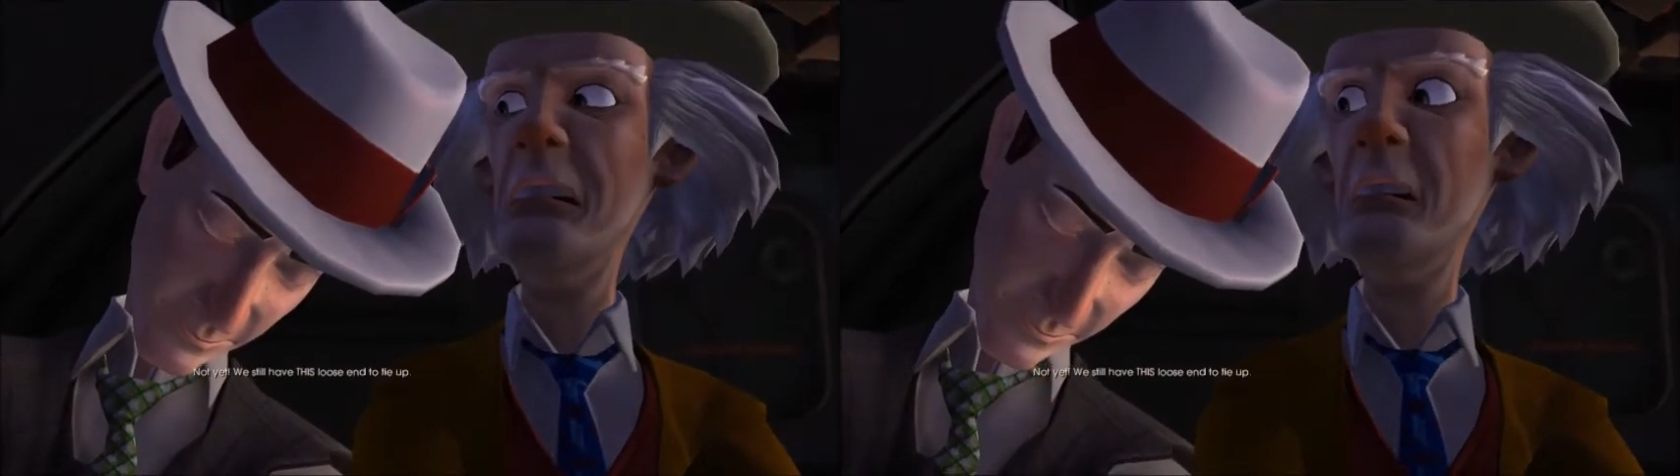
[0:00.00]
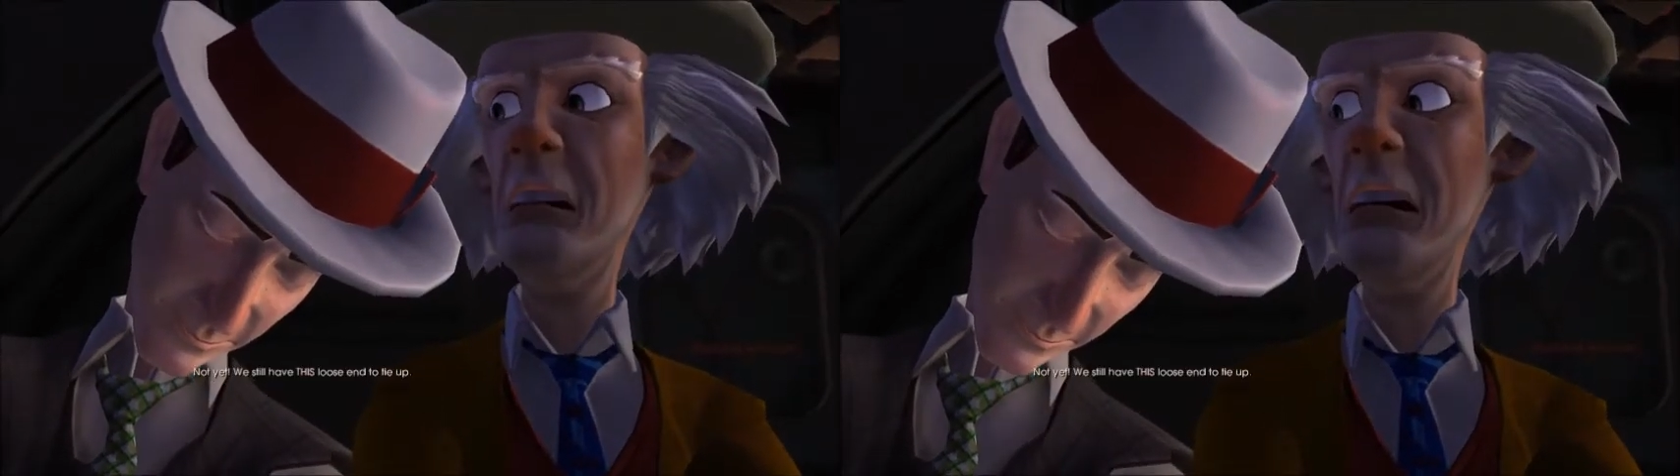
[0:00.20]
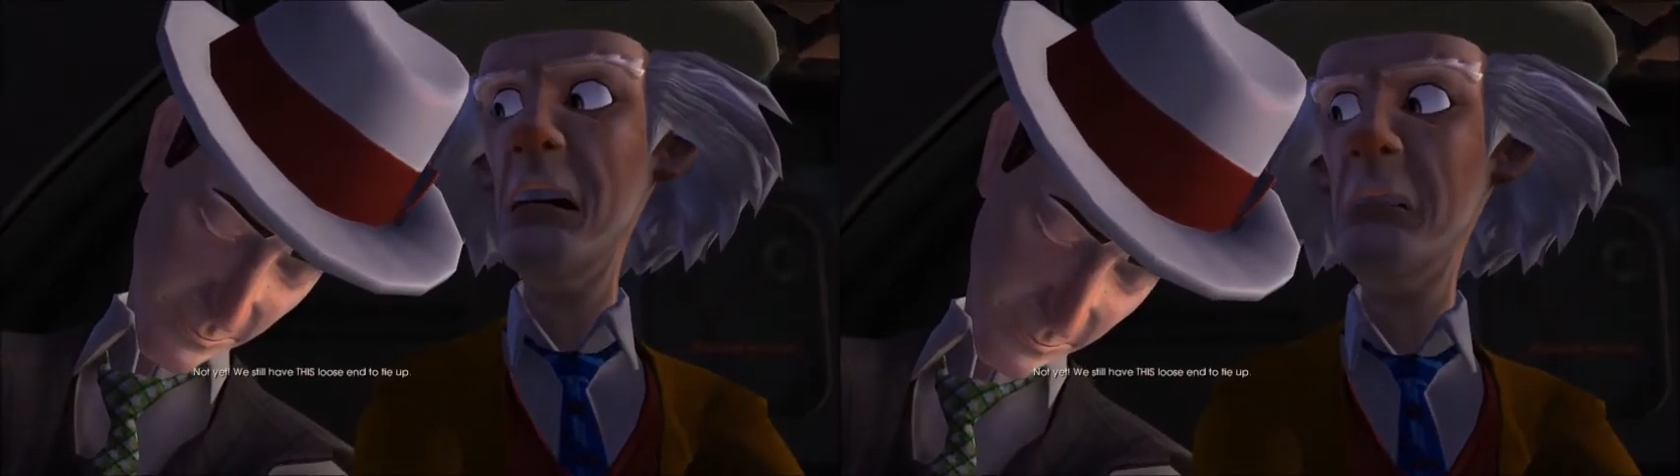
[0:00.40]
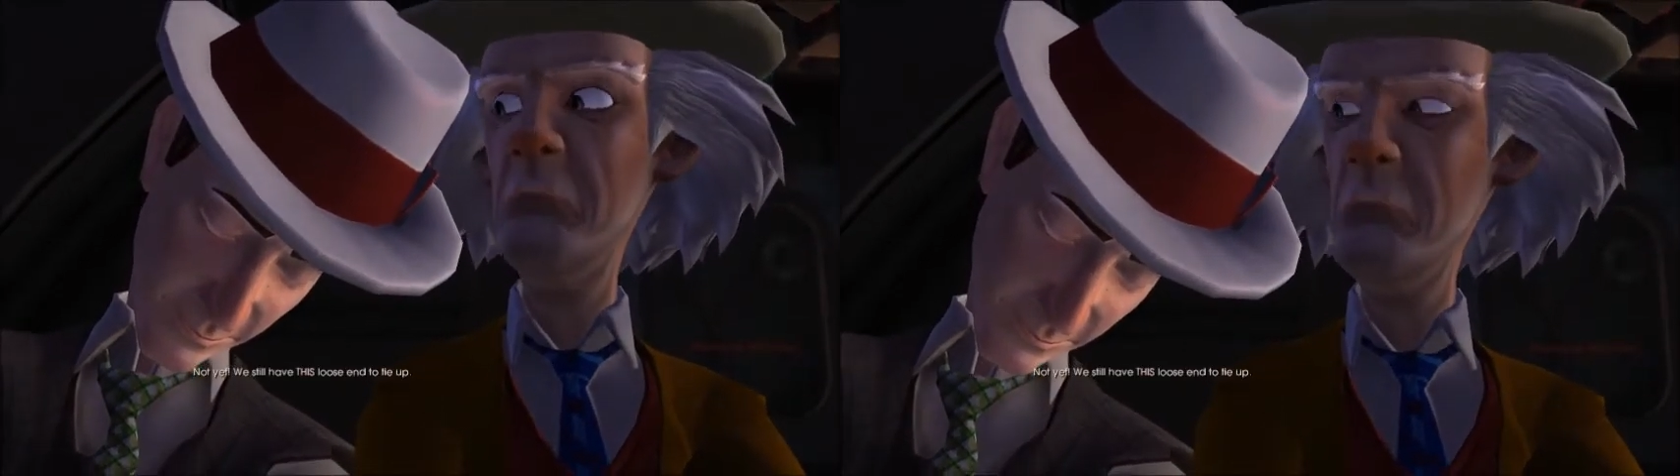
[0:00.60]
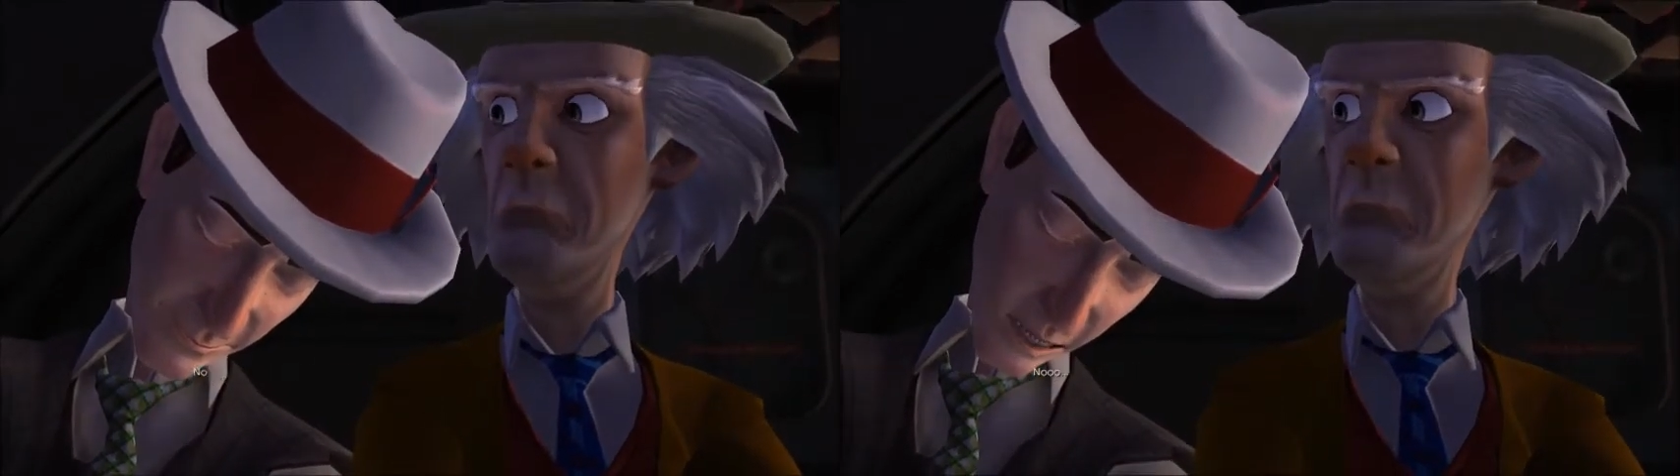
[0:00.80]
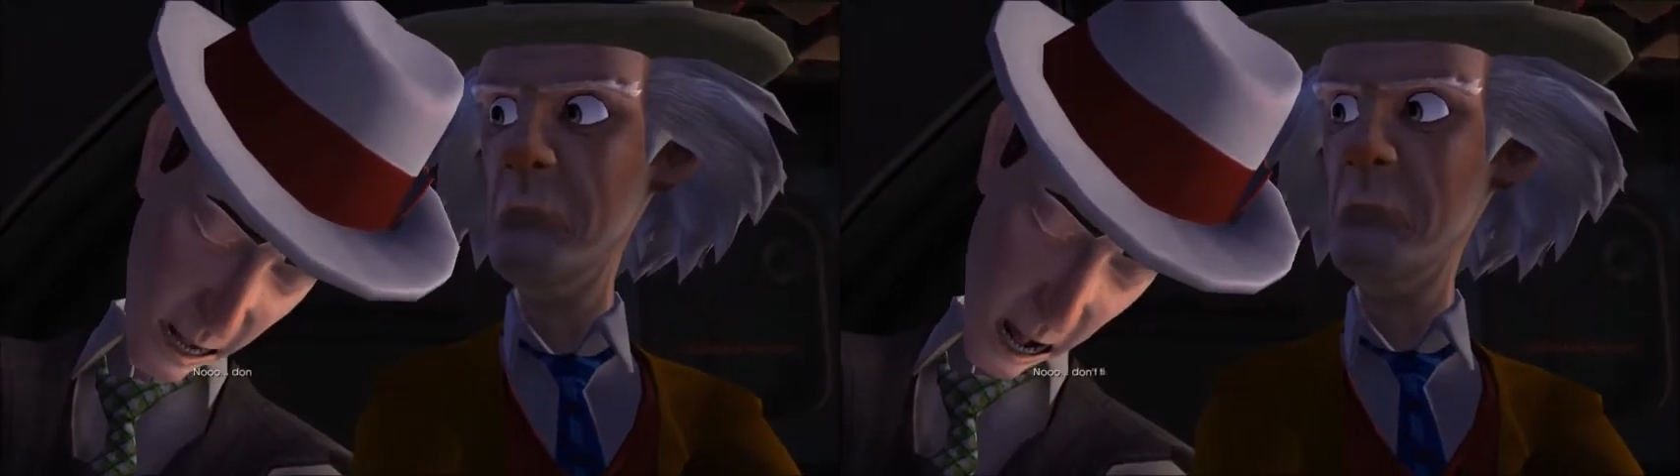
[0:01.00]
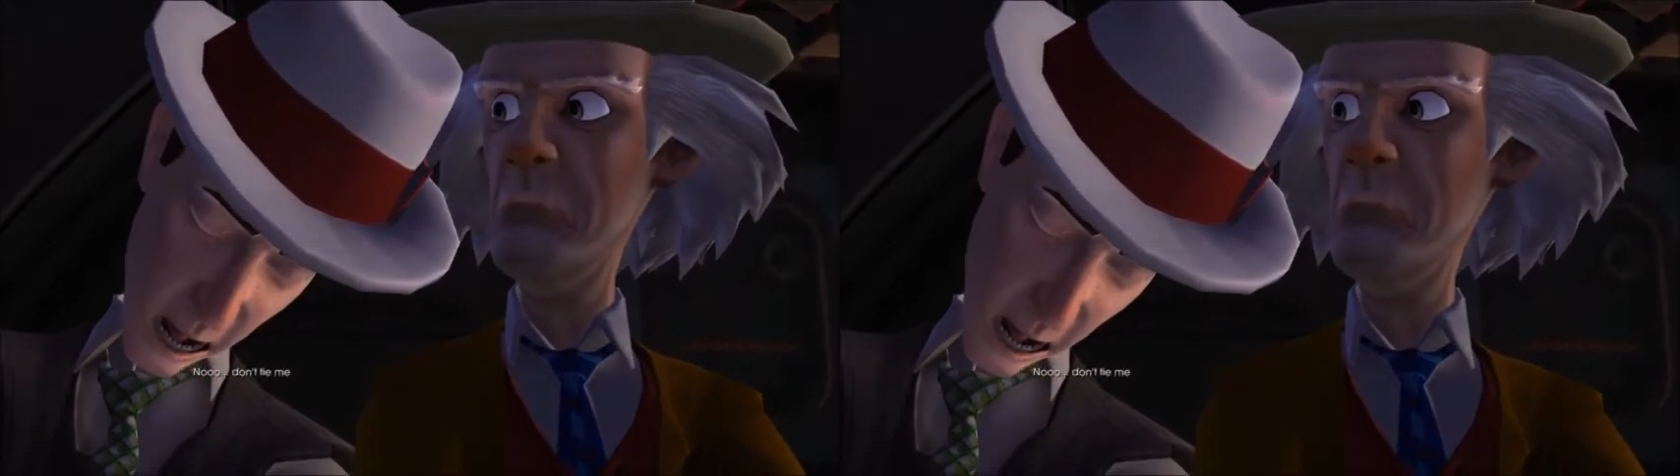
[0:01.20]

to tie. We up. do. No,